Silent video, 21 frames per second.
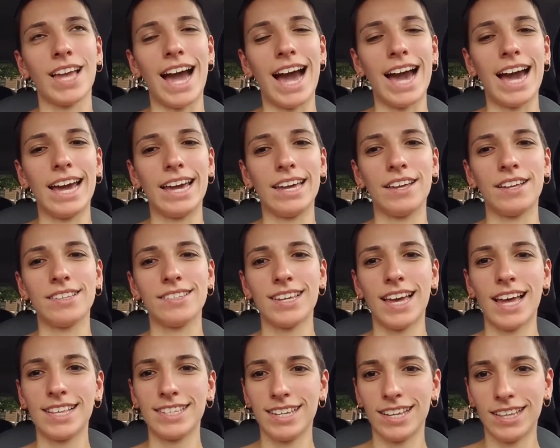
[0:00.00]
I
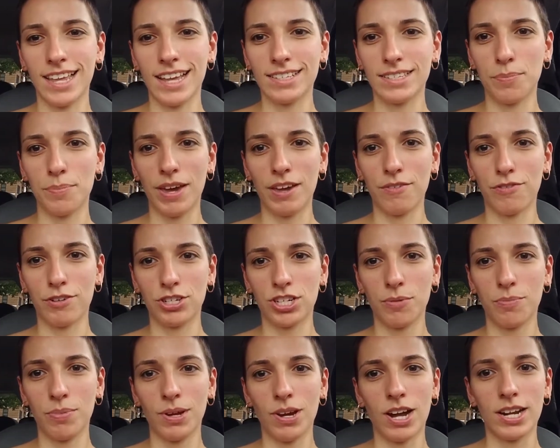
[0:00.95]
tend to like to pay for
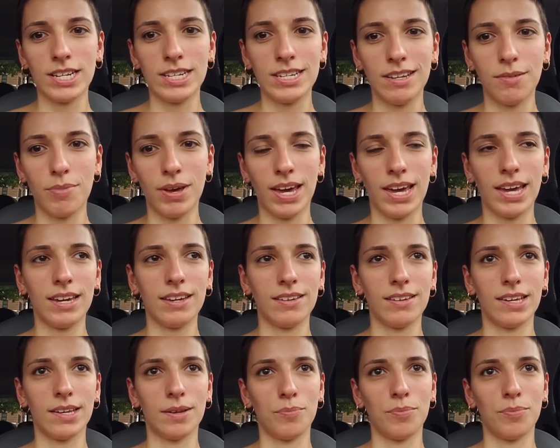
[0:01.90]
shipping on eBay.